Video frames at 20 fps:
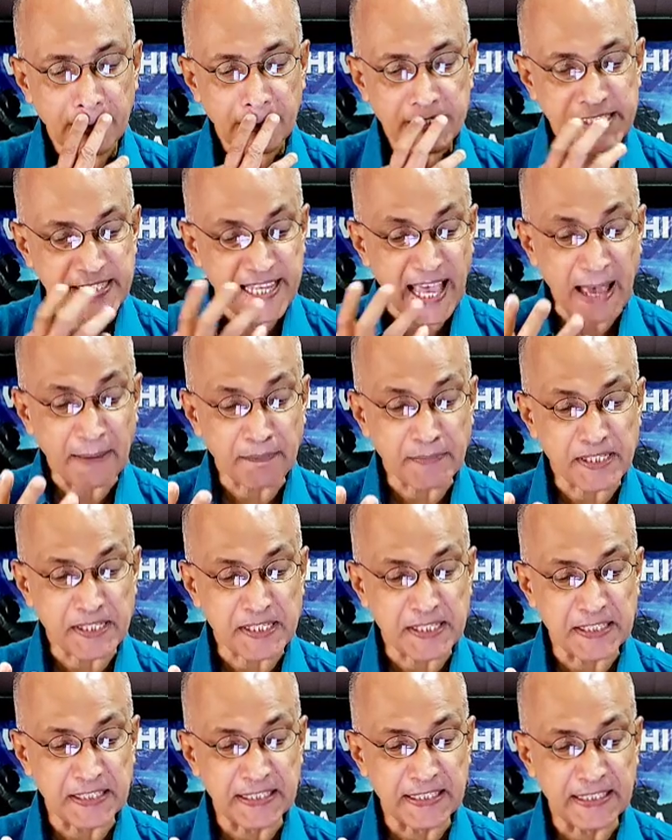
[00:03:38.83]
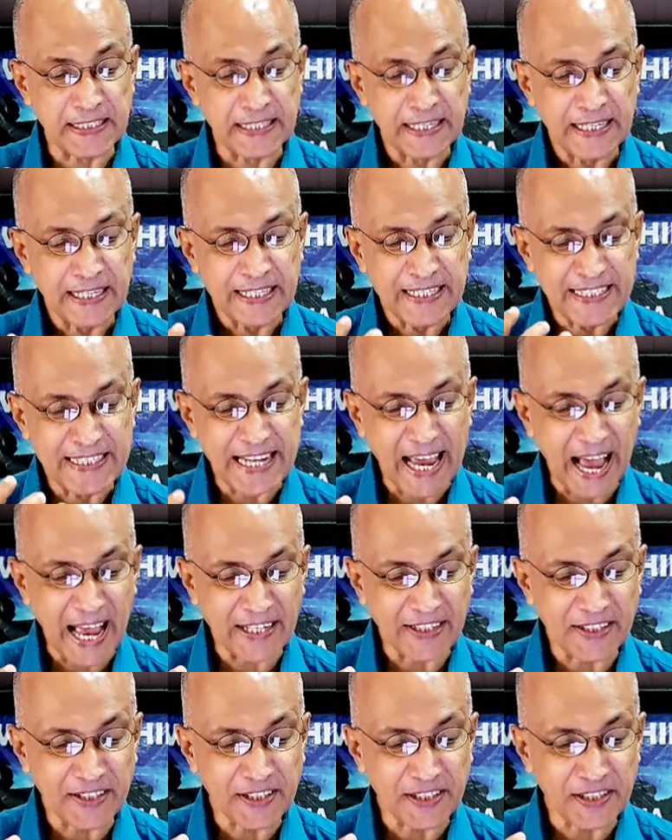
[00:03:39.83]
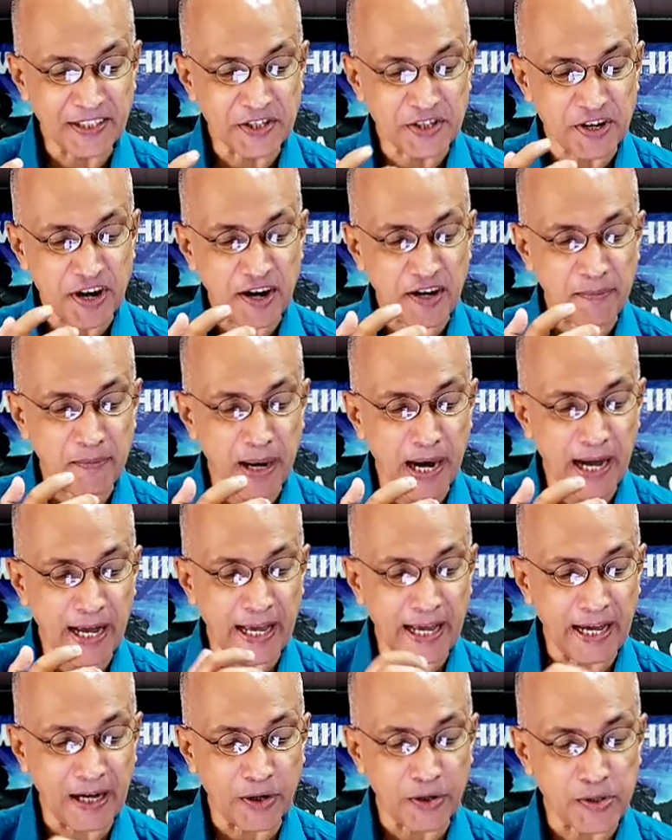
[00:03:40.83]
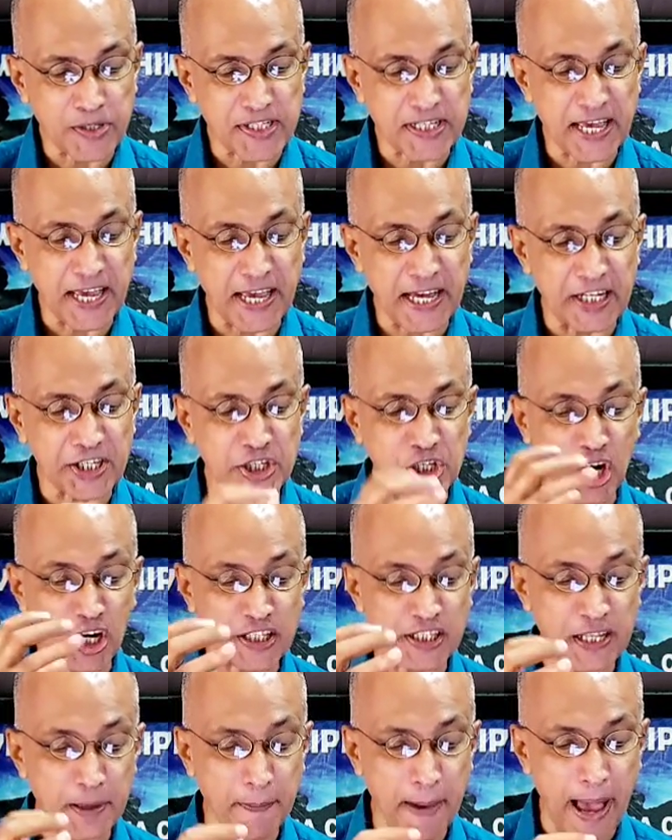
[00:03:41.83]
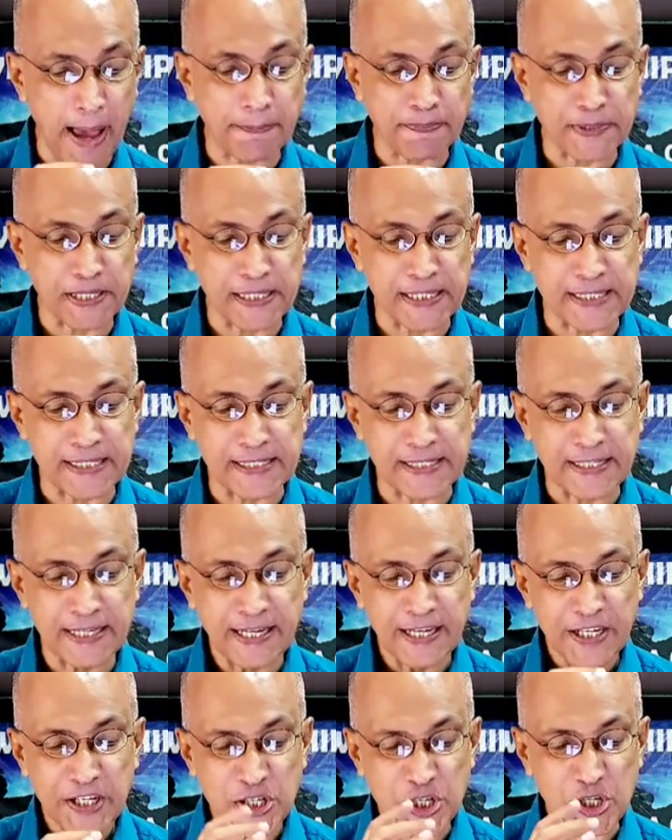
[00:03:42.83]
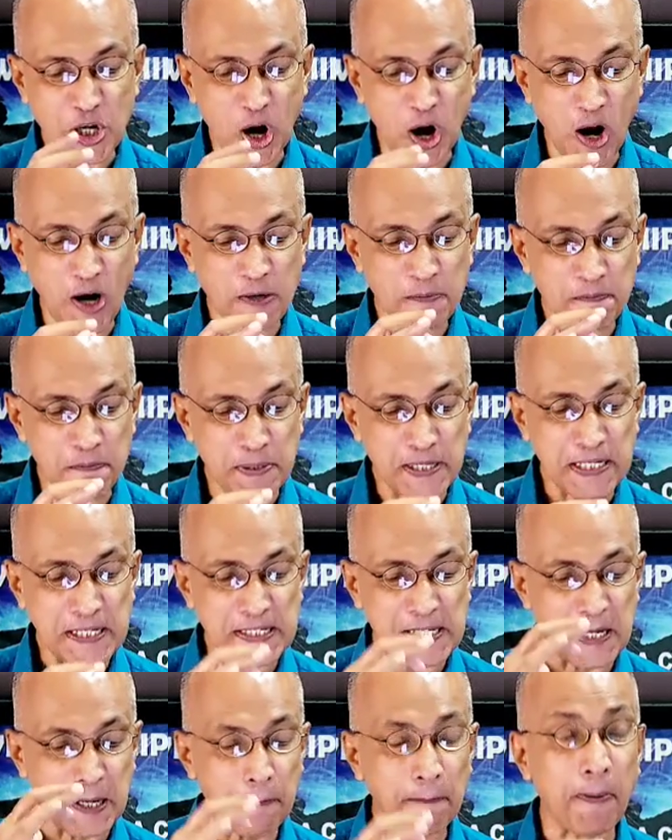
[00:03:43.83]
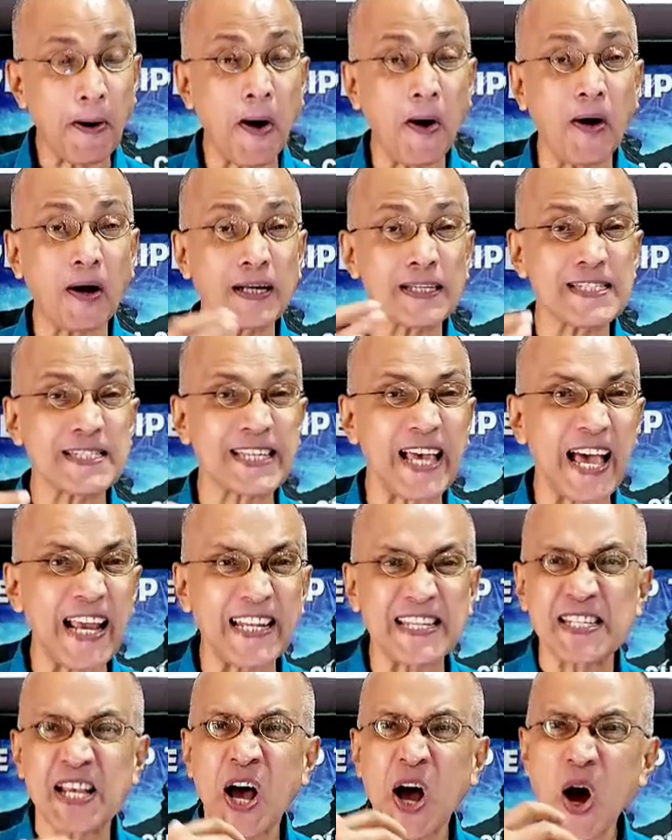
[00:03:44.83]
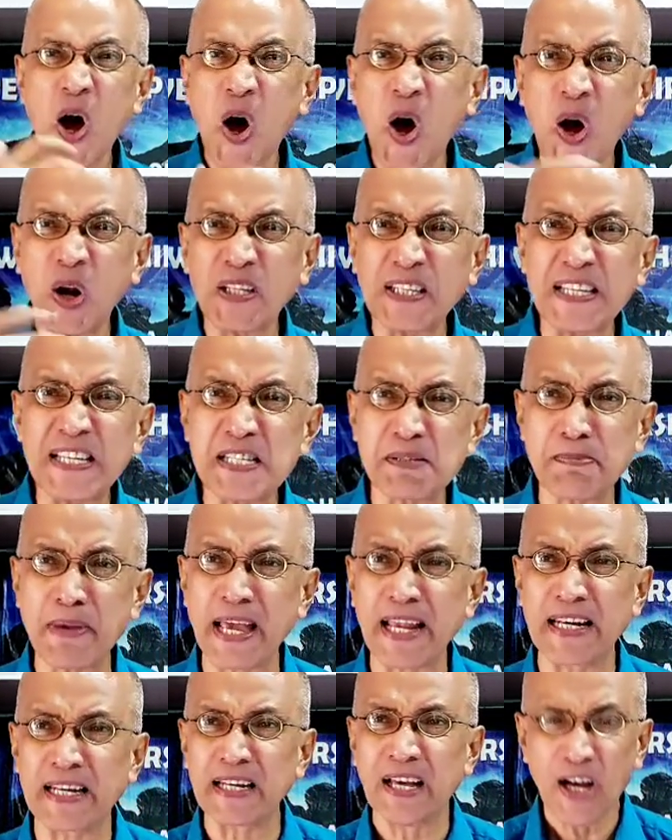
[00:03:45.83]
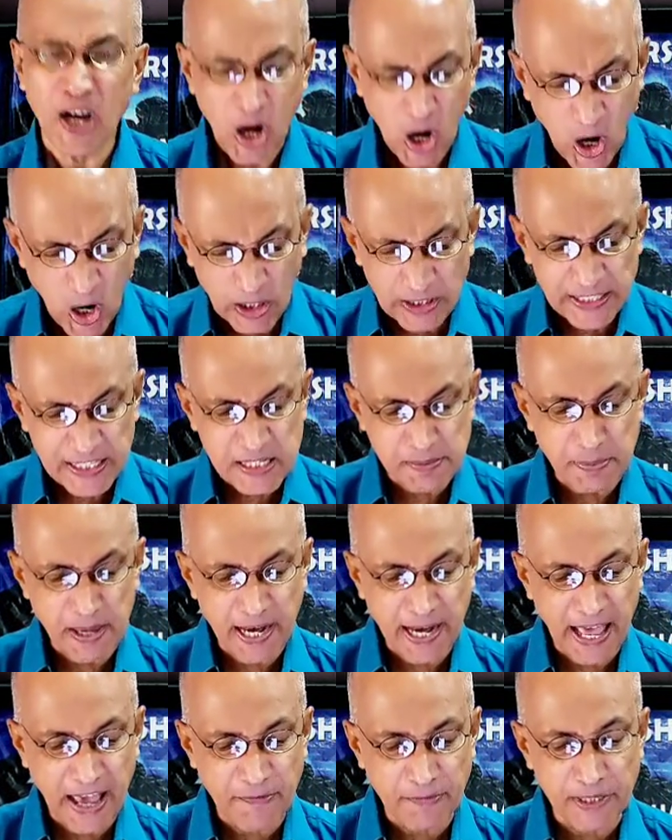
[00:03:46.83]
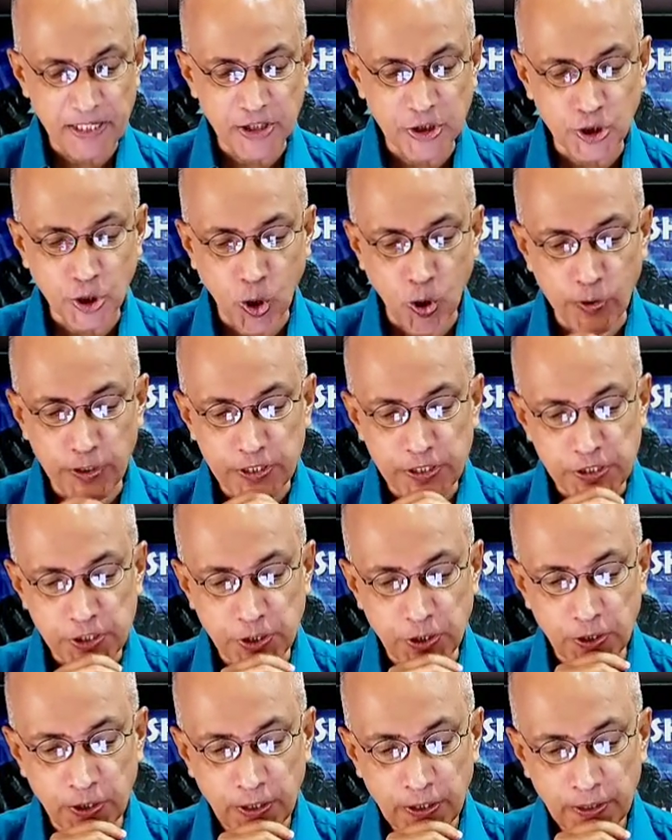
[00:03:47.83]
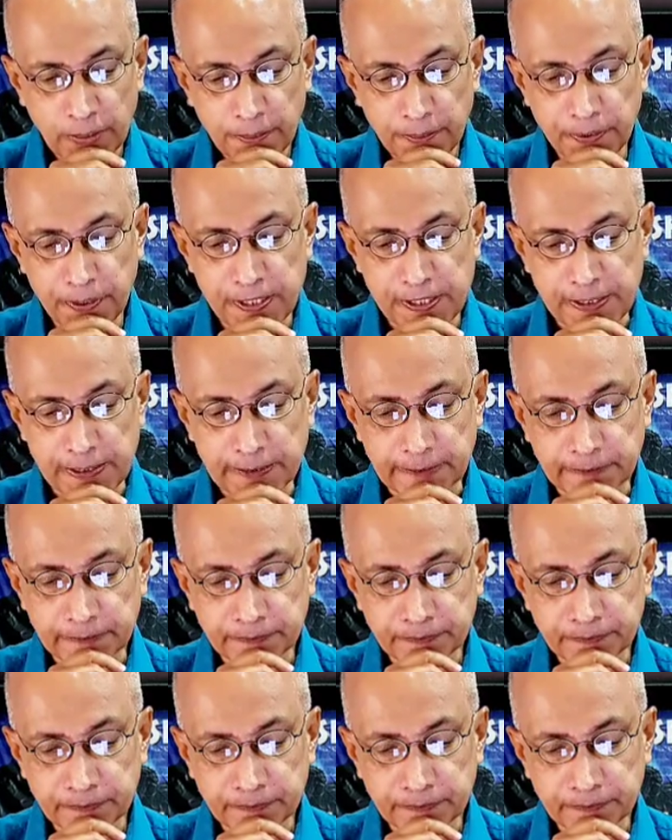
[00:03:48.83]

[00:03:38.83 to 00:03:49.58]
Samson, Daniel, Jeremiah, Hosea, John the Baptist, John, Peter, Paul, Silas, all these men have been thrown into prison.